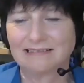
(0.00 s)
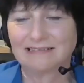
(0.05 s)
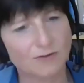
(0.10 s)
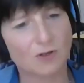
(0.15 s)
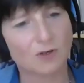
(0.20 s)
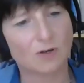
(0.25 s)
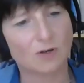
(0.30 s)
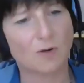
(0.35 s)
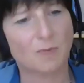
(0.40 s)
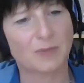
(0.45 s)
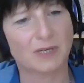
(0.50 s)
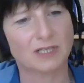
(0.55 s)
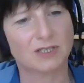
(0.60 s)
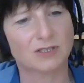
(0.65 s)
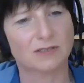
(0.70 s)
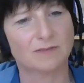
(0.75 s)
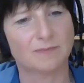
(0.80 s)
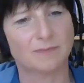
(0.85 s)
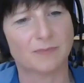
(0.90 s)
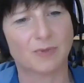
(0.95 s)
got
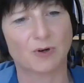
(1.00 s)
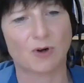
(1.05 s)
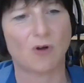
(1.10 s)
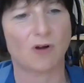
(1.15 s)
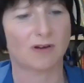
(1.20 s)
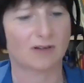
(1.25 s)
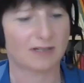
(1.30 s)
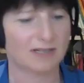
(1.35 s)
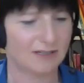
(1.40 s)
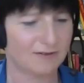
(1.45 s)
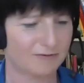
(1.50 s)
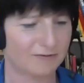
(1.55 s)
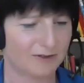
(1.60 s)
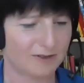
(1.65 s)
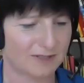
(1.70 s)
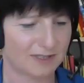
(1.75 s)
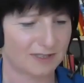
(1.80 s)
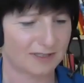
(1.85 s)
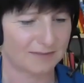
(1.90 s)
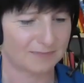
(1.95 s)
Operation Brock now
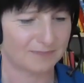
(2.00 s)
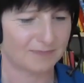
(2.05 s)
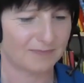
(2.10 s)
for the